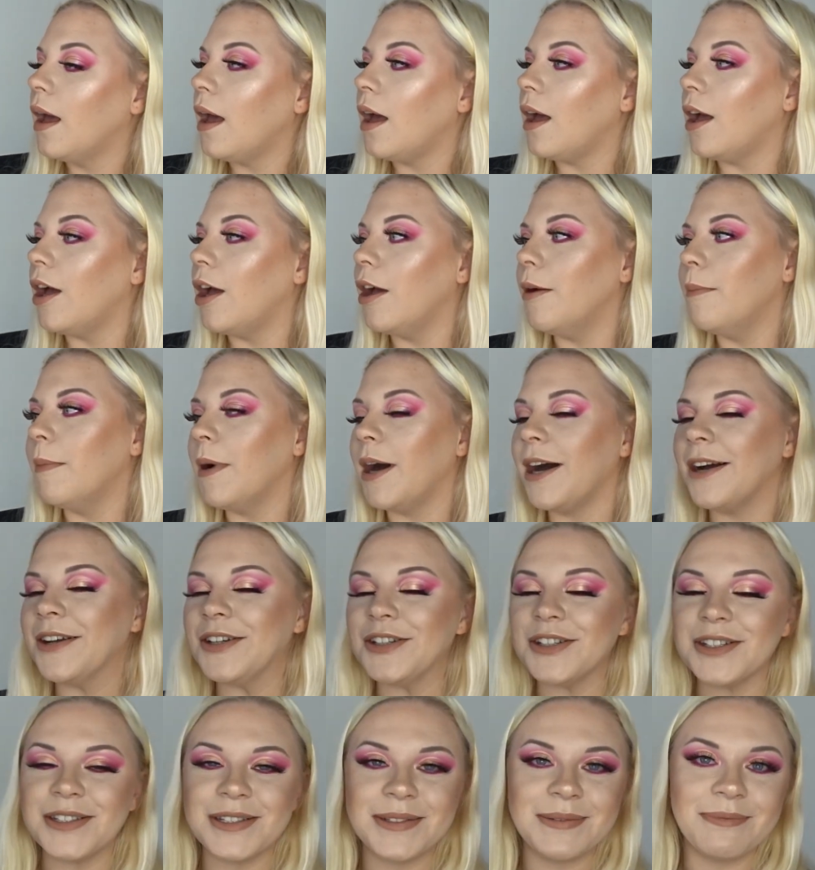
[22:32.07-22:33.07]
I
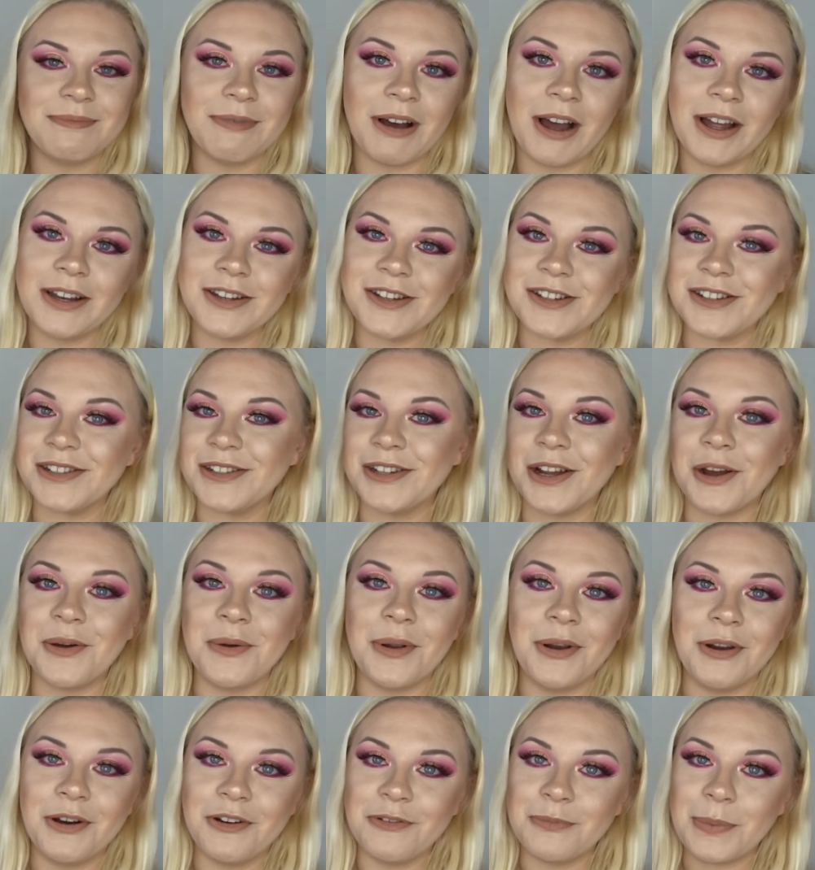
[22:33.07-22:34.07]
just
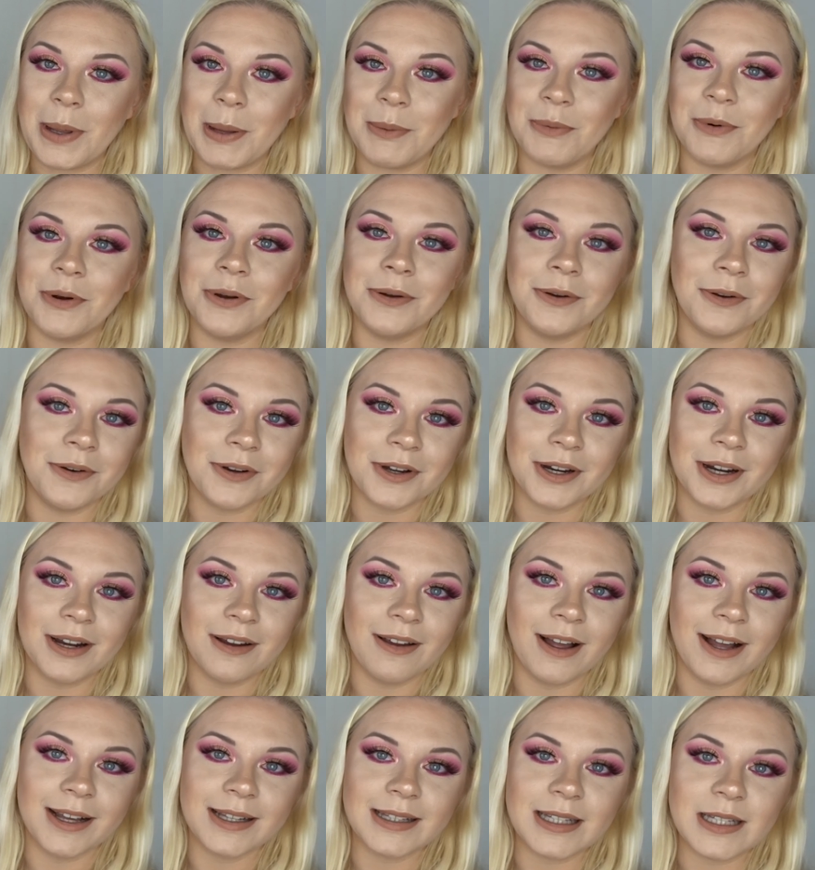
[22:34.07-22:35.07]
know a lot of people are not going to
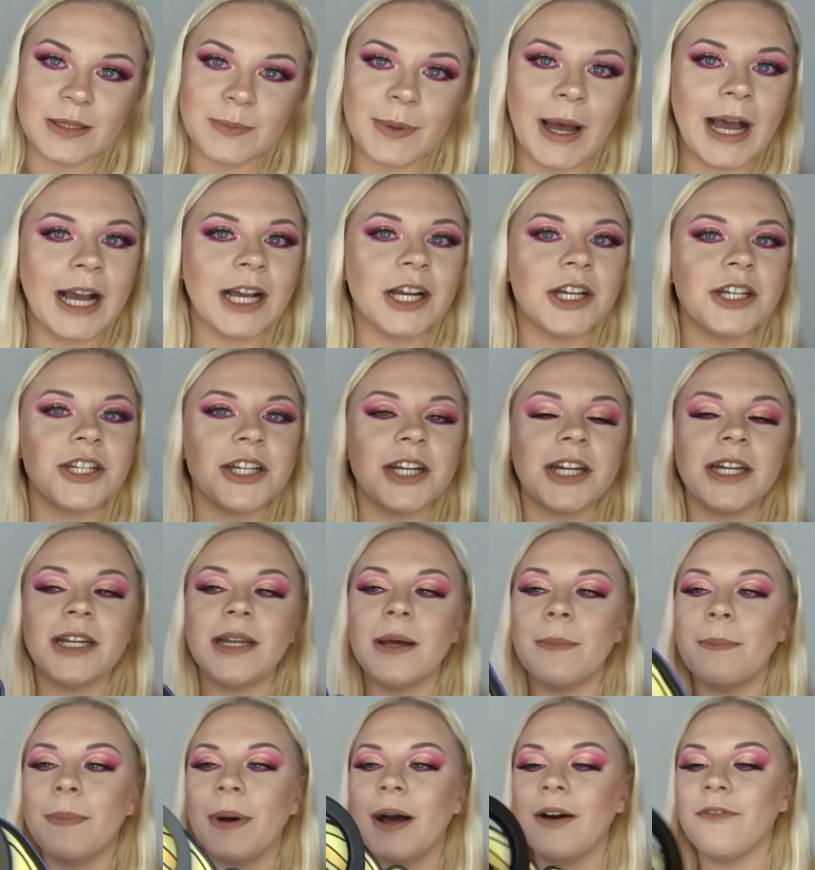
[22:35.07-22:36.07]
like this packaging,
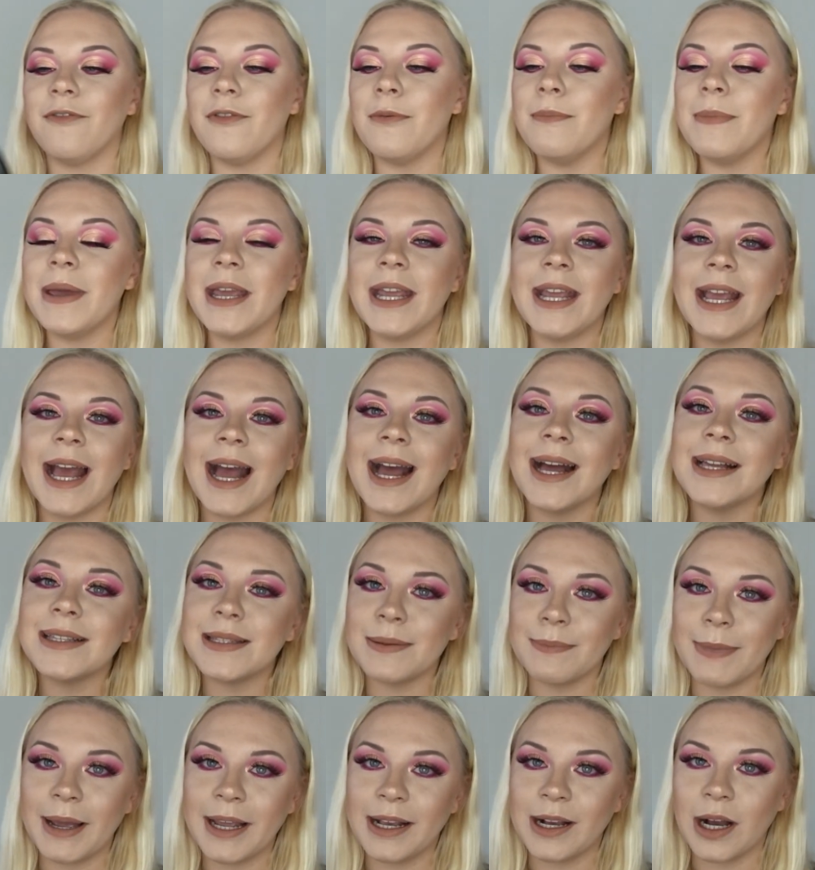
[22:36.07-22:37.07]
but for me, as
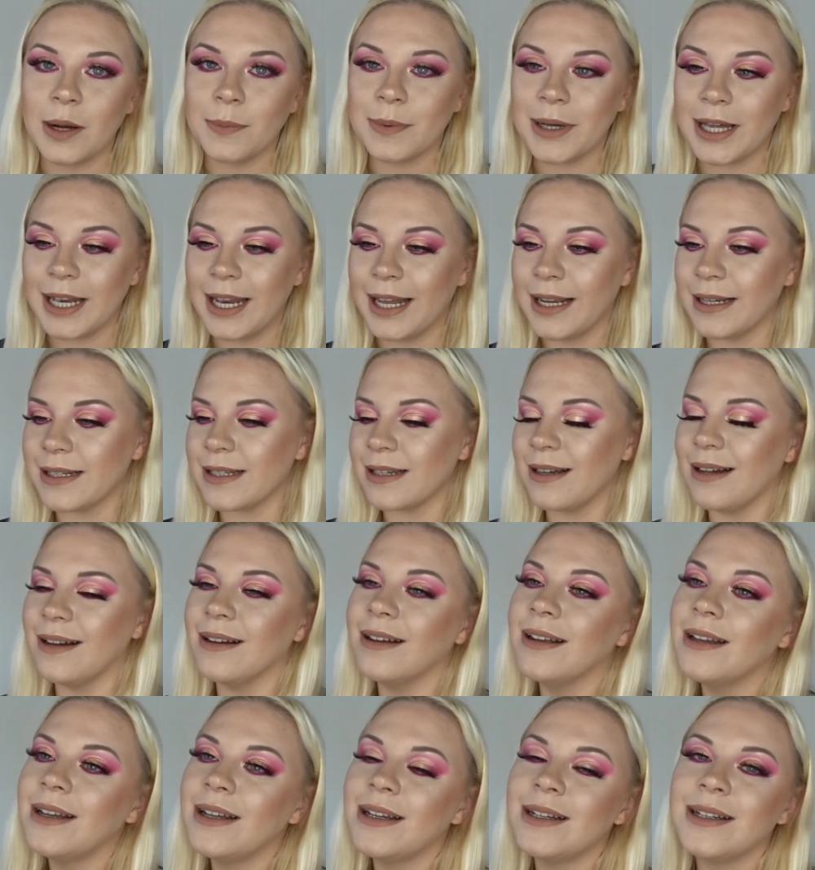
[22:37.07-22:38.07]
a makeup collector